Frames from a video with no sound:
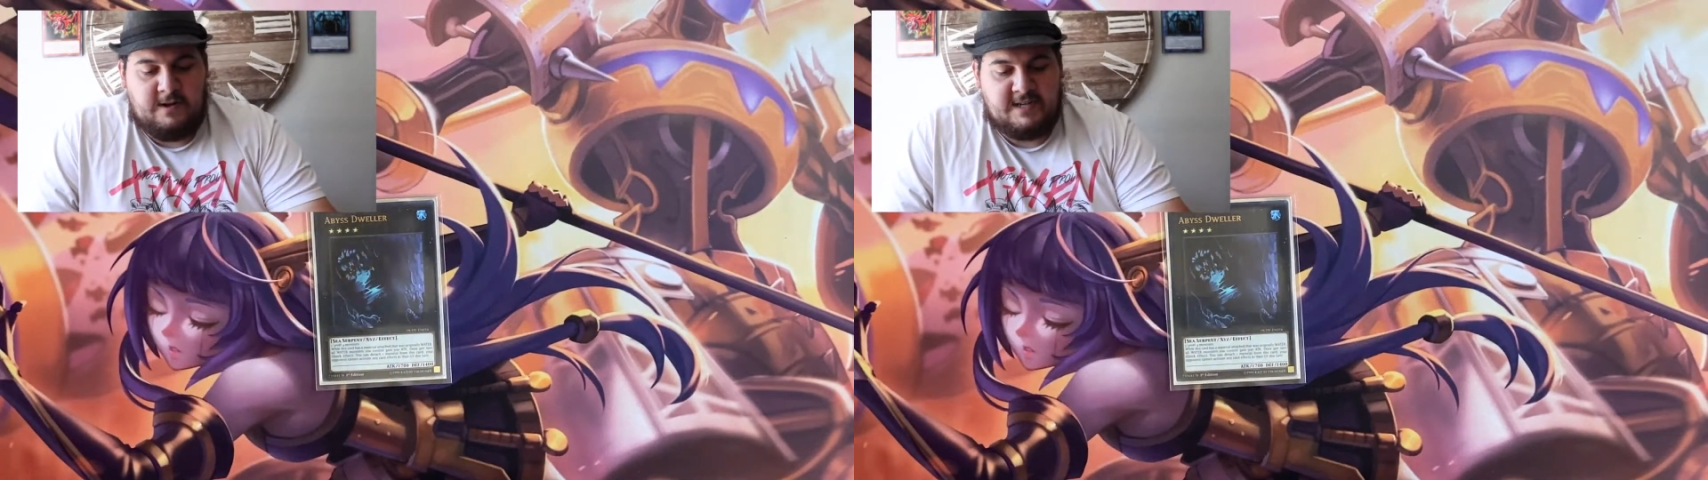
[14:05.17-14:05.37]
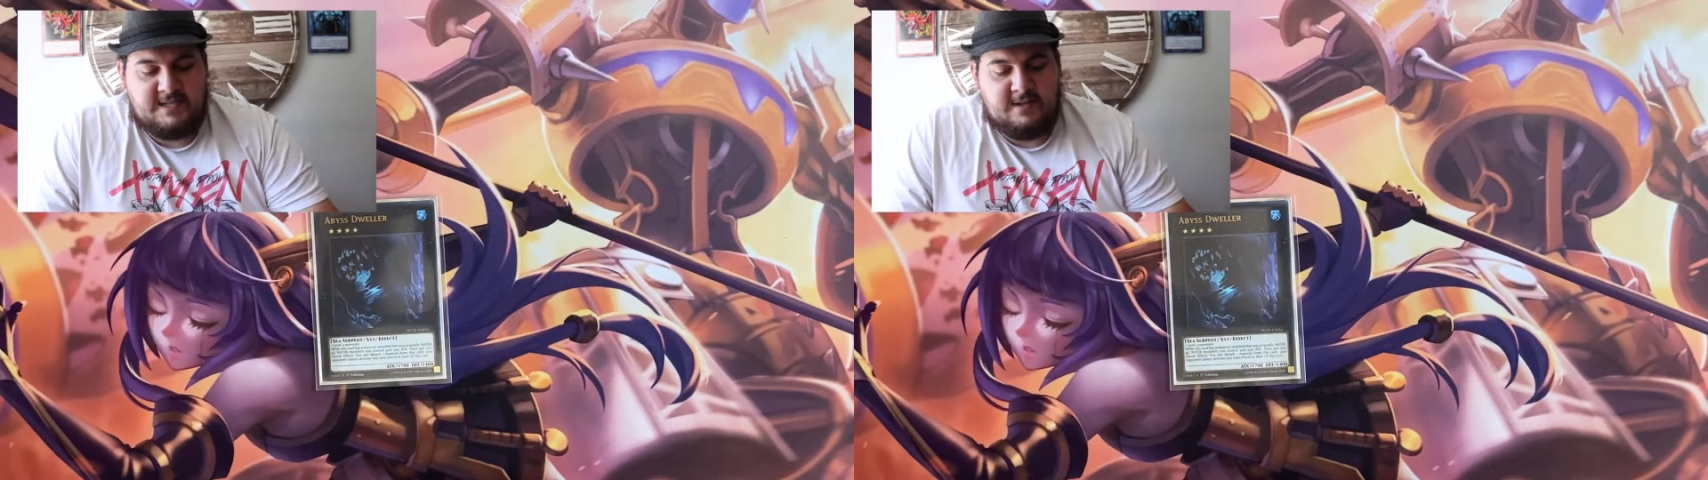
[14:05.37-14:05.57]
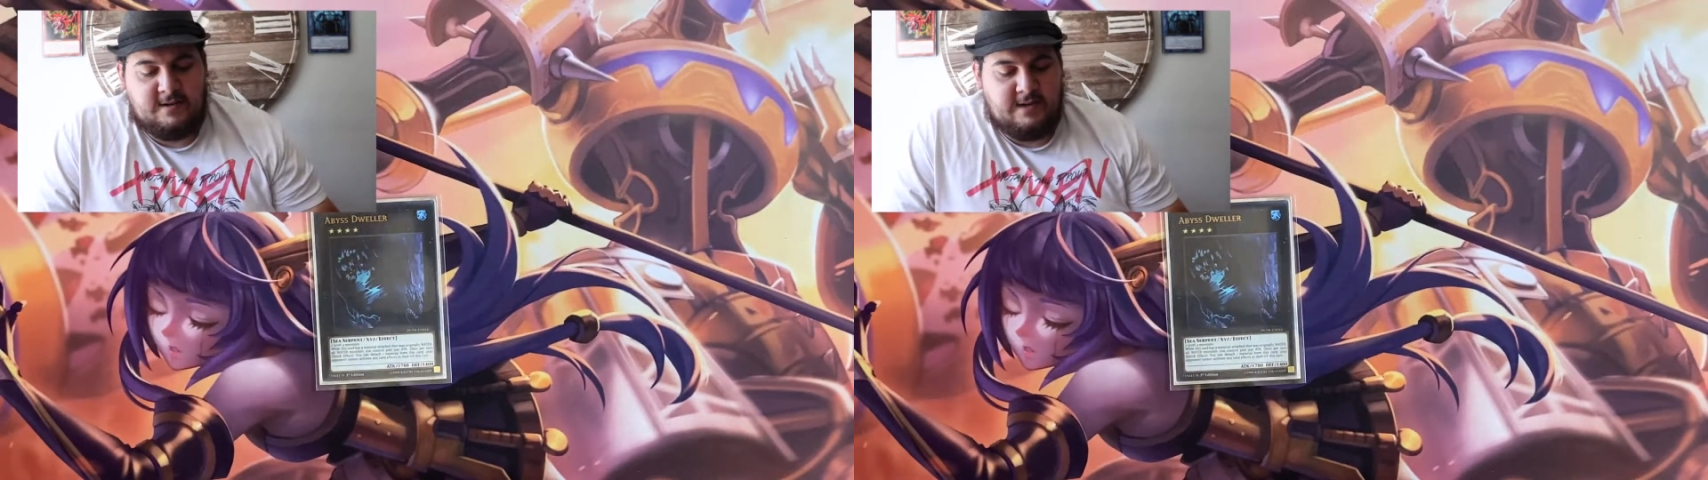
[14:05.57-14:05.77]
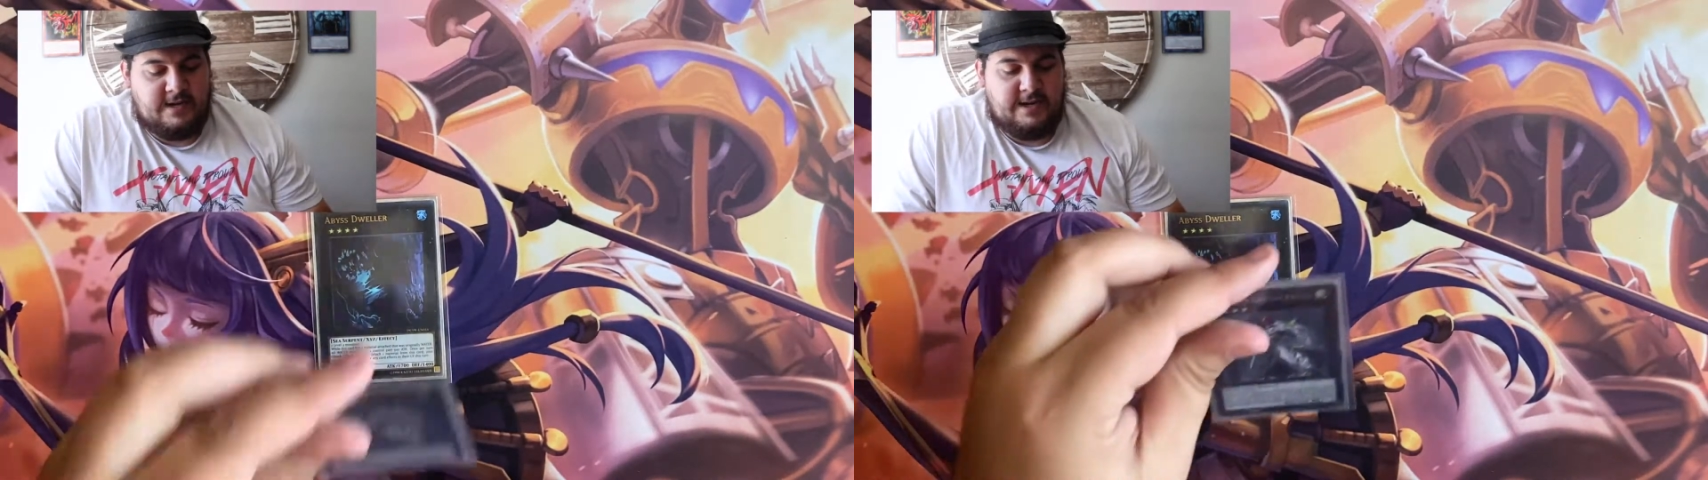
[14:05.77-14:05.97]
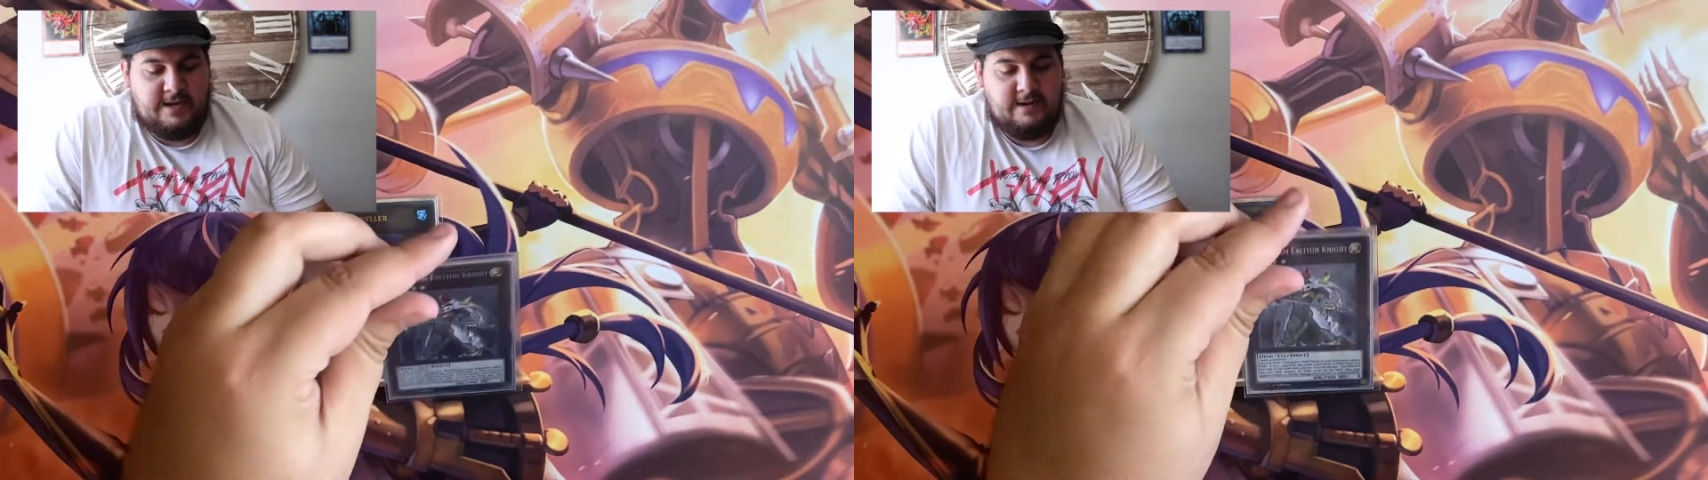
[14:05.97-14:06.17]
Axiton
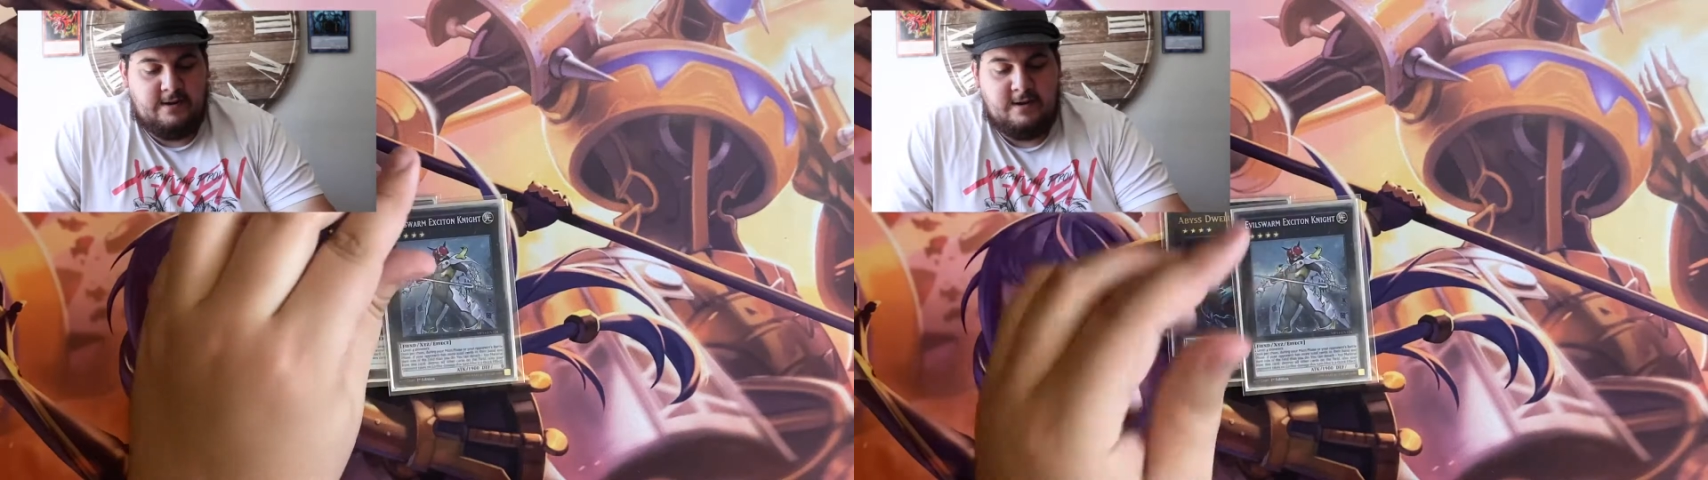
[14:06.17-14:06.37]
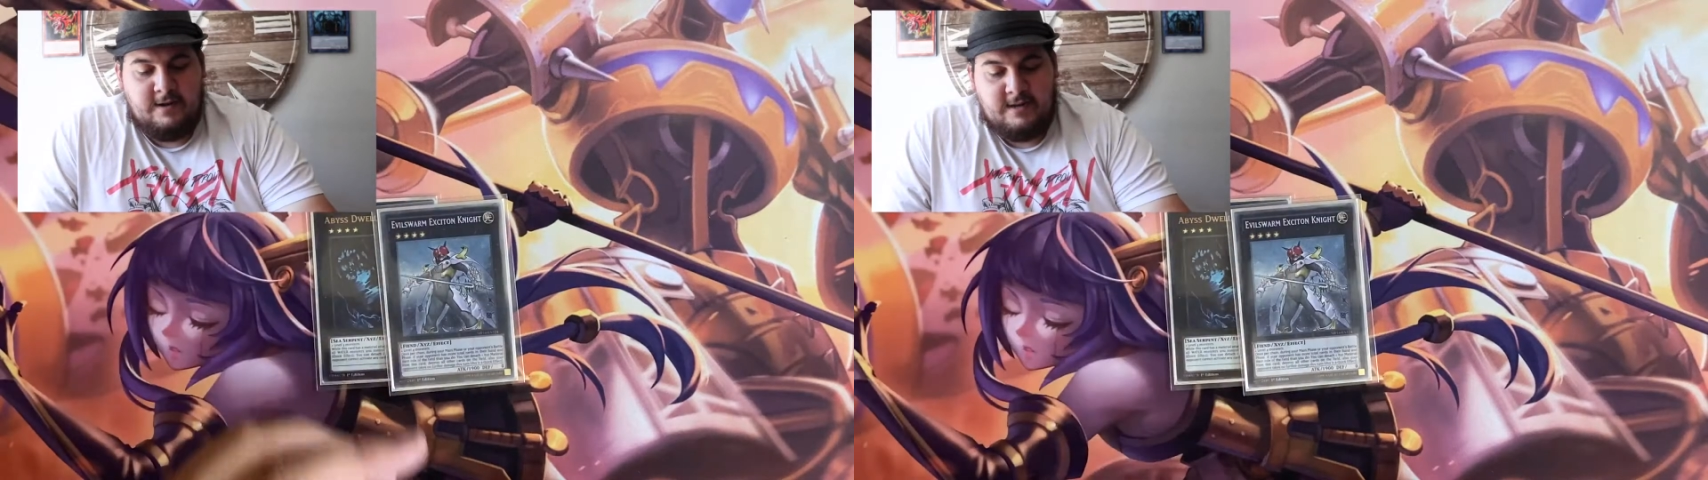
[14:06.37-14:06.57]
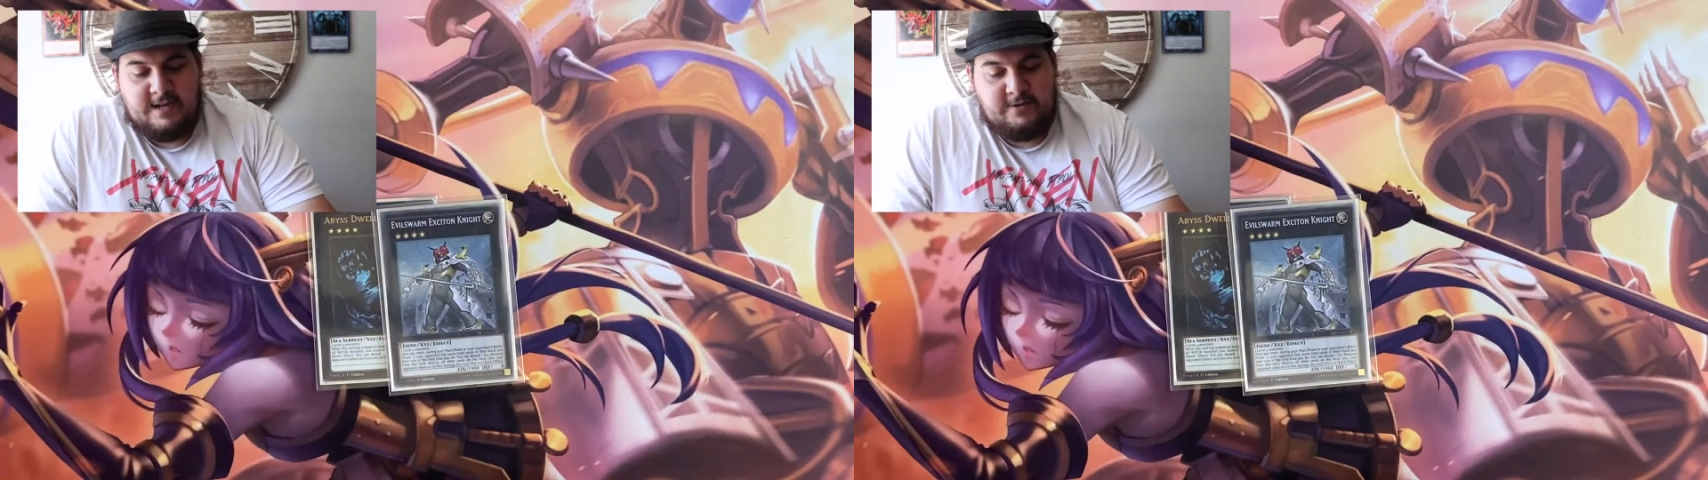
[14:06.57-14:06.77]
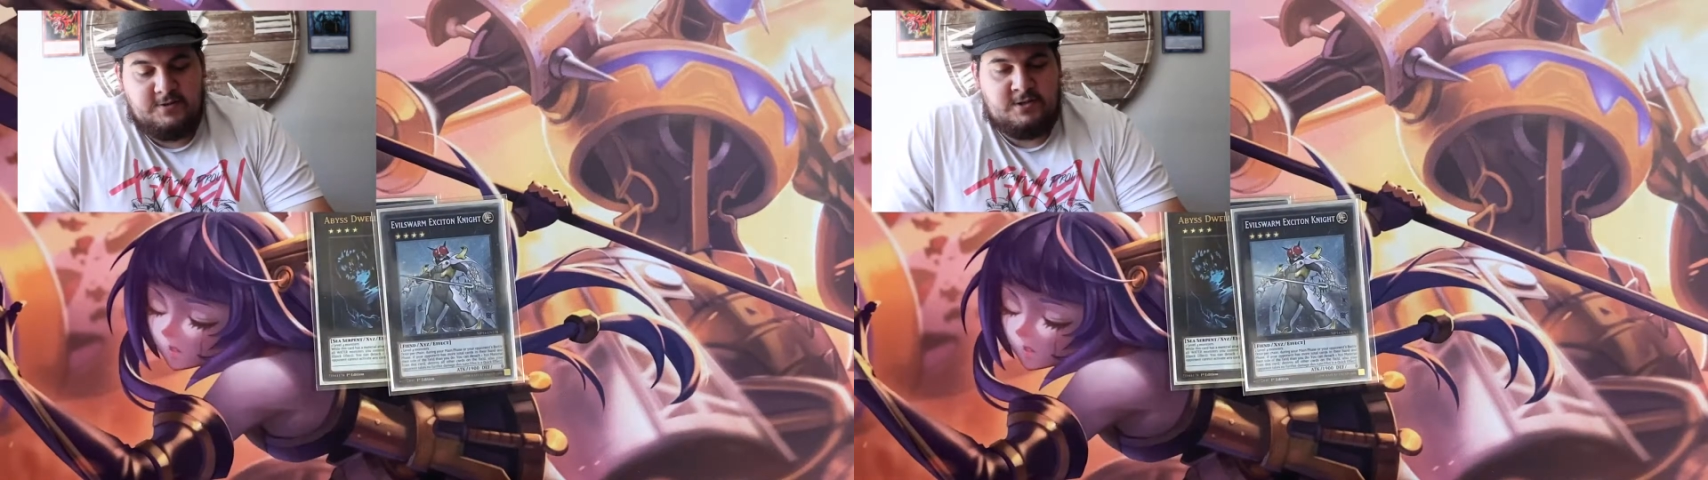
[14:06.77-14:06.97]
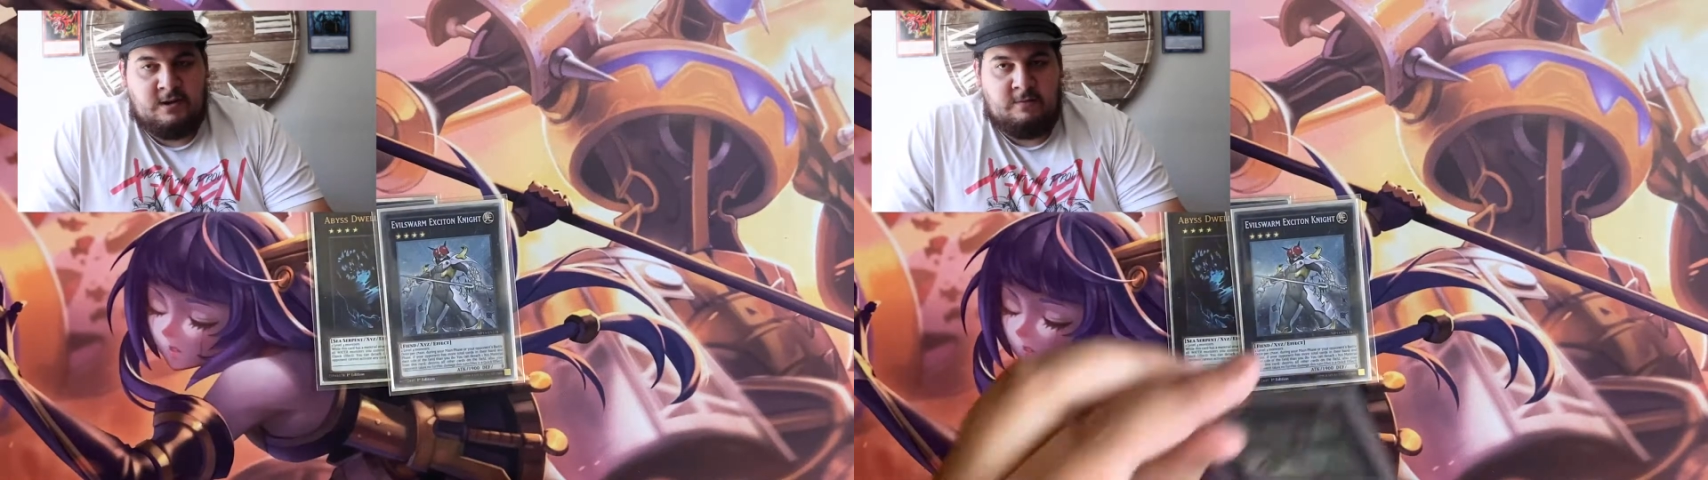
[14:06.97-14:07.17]
Knight,
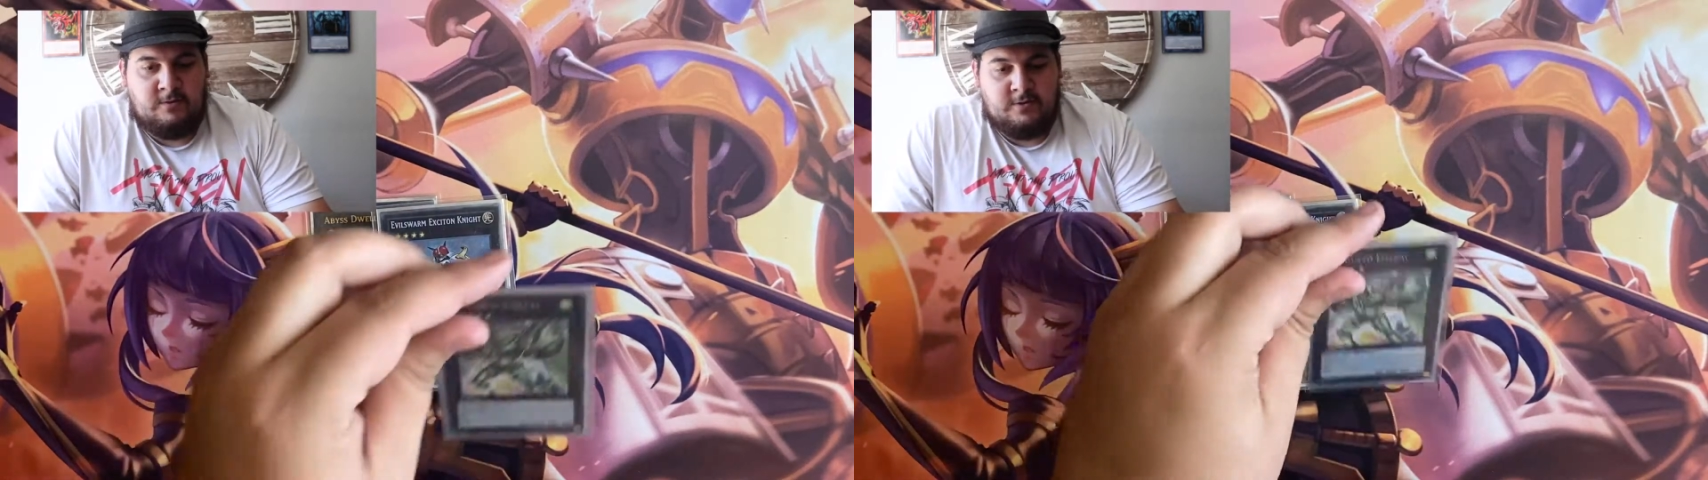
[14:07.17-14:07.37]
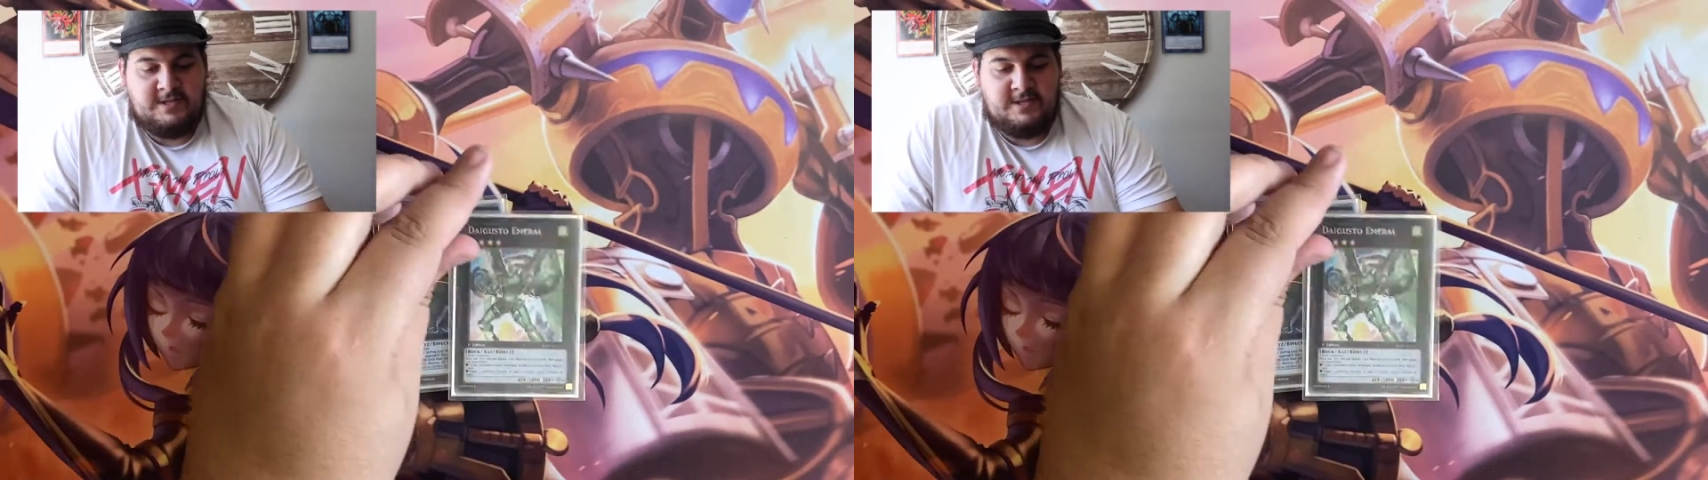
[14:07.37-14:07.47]
Daigusto Emerald.